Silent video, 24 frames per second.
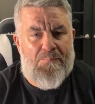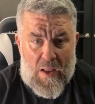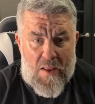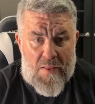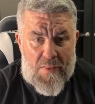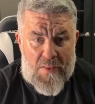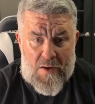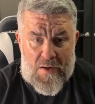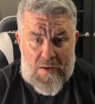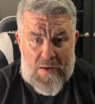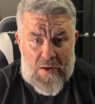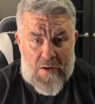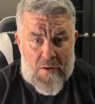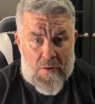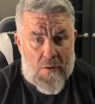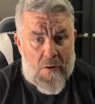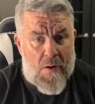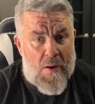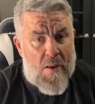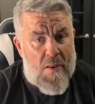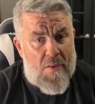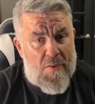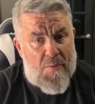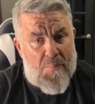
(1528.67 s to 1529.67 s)
And then here,
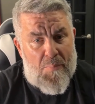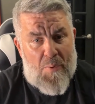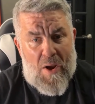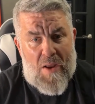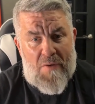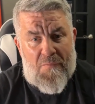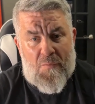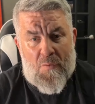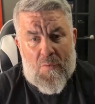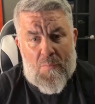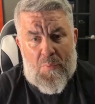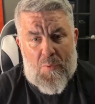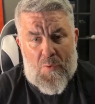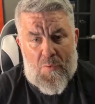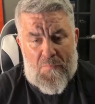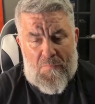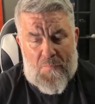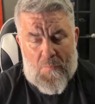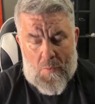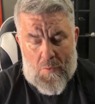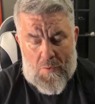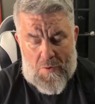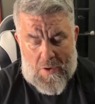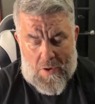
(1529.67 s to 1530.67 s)
the platform
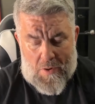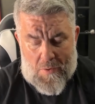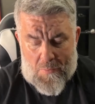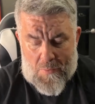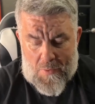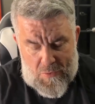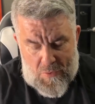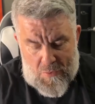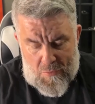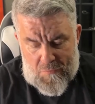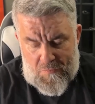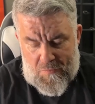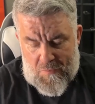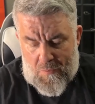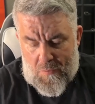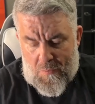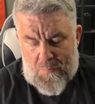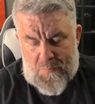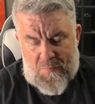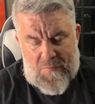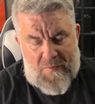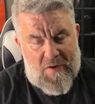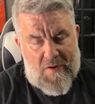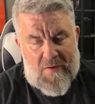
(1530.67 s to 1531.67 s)
portfolio,
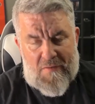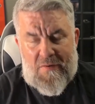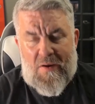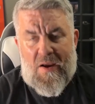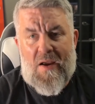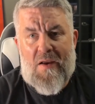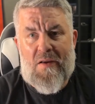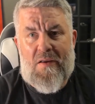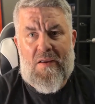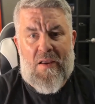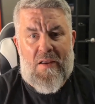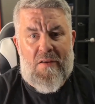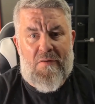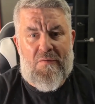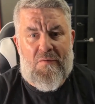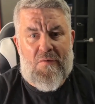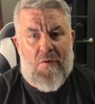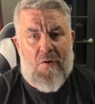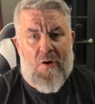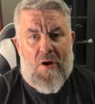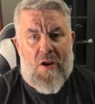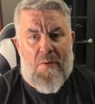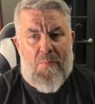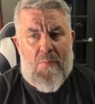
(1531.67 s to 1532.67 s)
YouTube, TikTok,
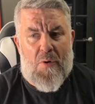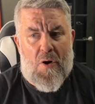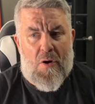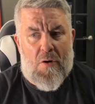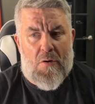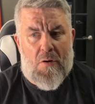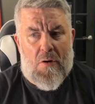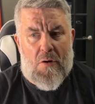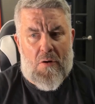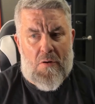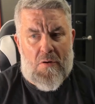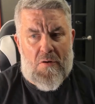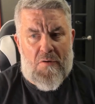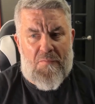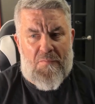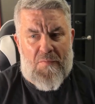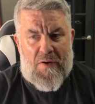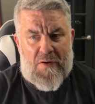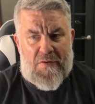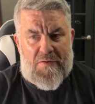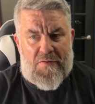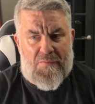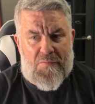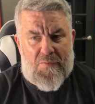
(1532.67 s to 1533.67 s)
Instagram are all
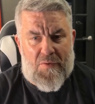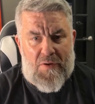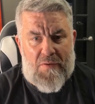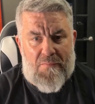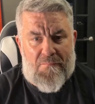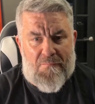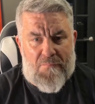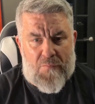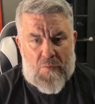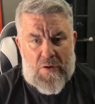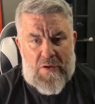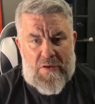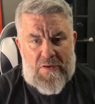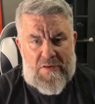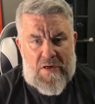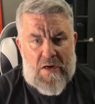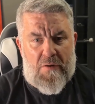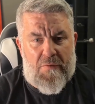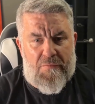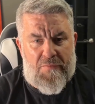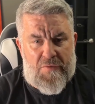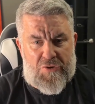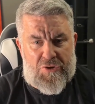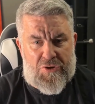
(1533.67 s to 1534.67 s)
effectively free
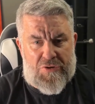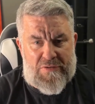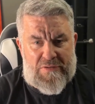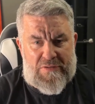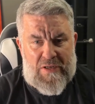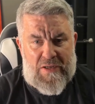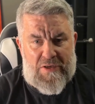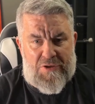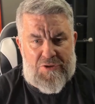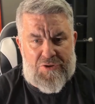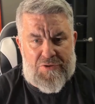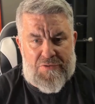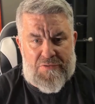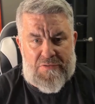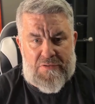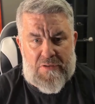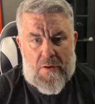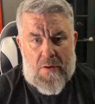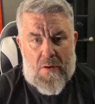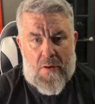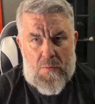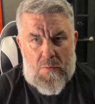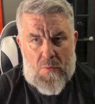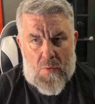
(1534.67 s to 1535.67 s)
television stations.
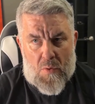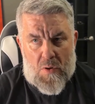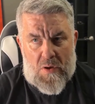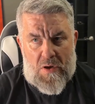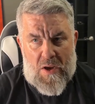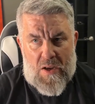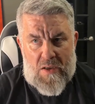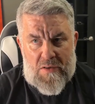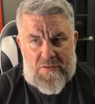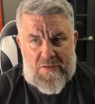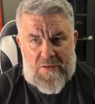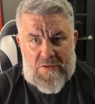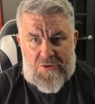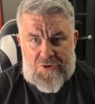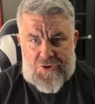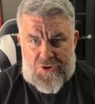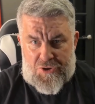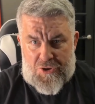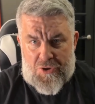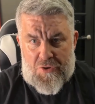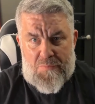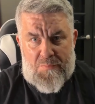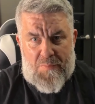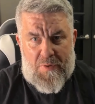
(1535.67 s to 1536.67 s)
Your content
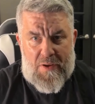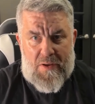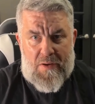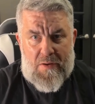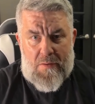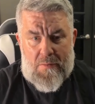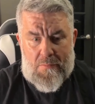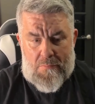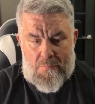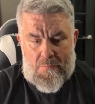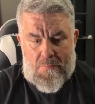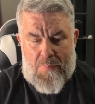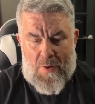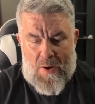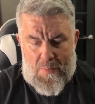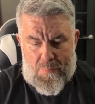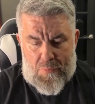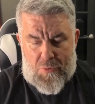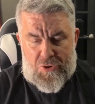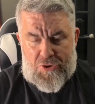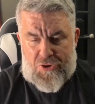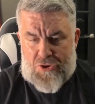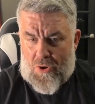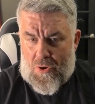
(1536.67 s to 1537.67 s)
should be
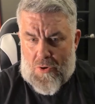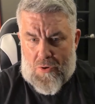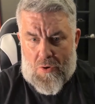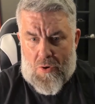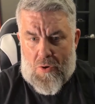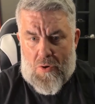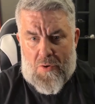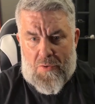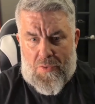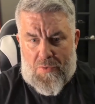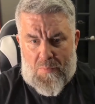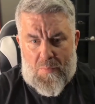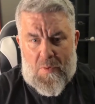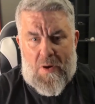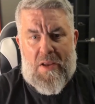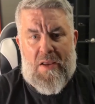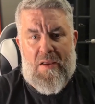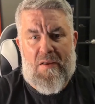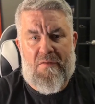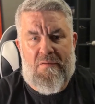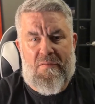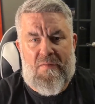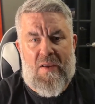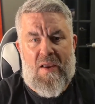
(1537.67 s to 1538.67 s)
published on all
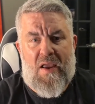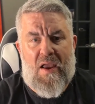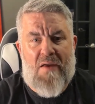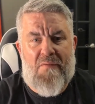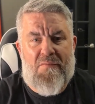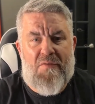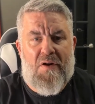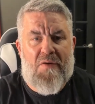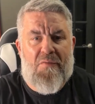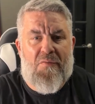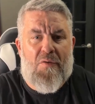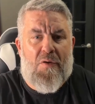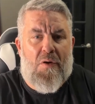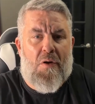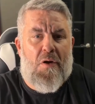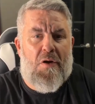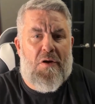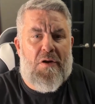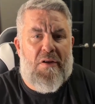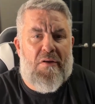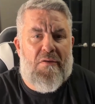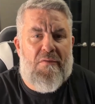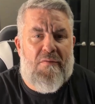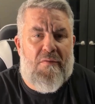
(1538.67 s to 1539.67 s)
three as they have different
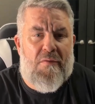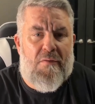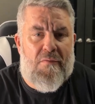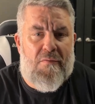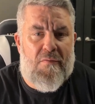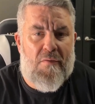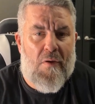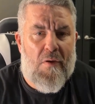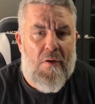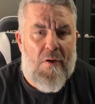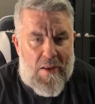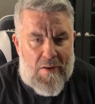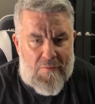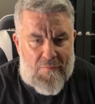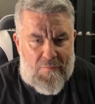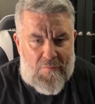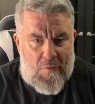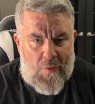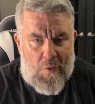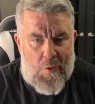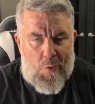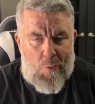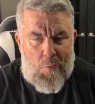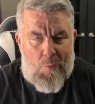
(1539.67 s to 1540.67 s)
audiences. And
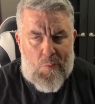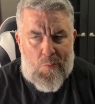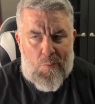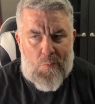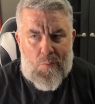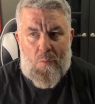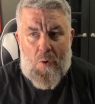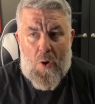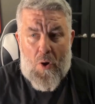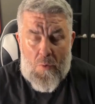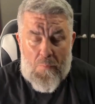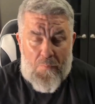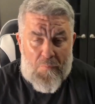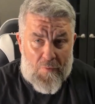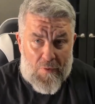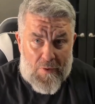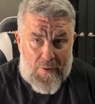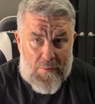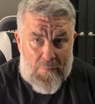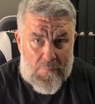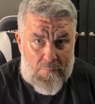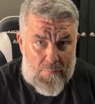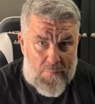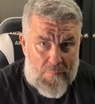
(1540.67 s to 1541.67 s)
so
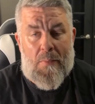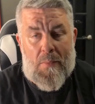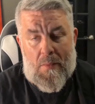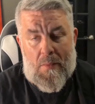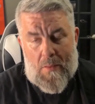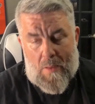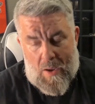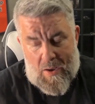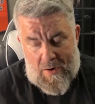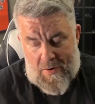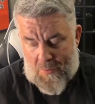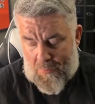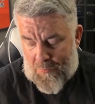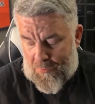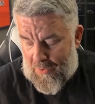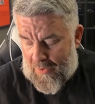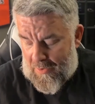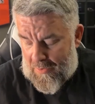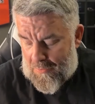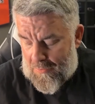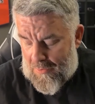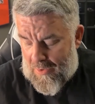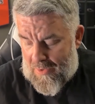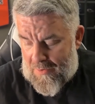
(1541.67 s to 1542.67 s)
hopefully, I don't
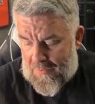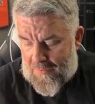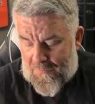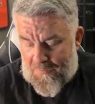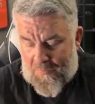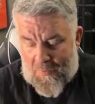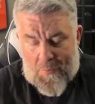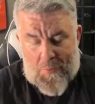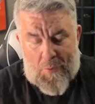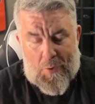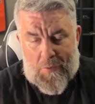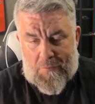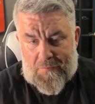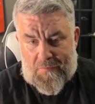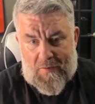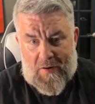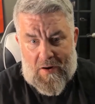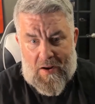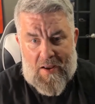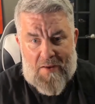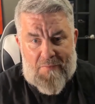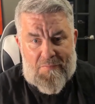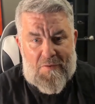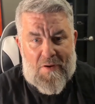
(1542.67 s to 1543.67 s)
think it'll end the phone calls that
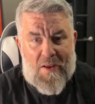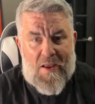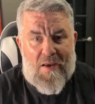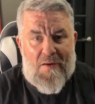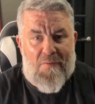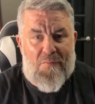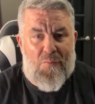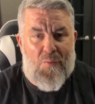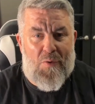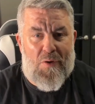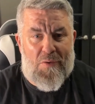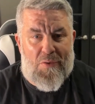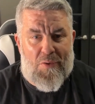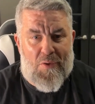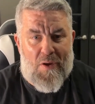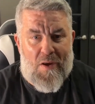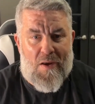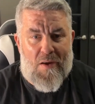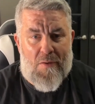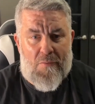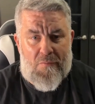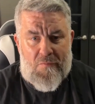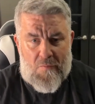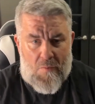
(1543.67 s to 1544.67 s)
I have to have with,
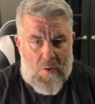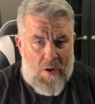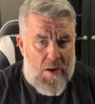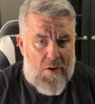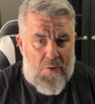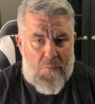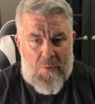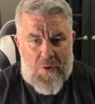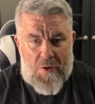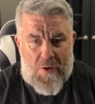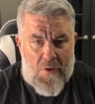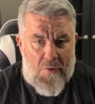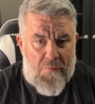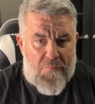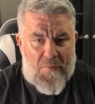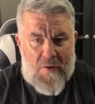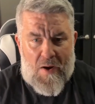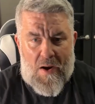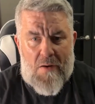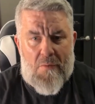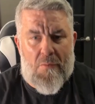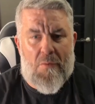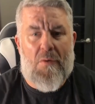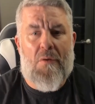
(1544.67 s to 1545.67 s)
so how do we go
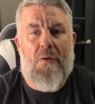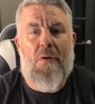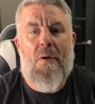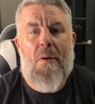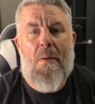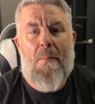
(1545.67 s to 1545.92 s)
viral?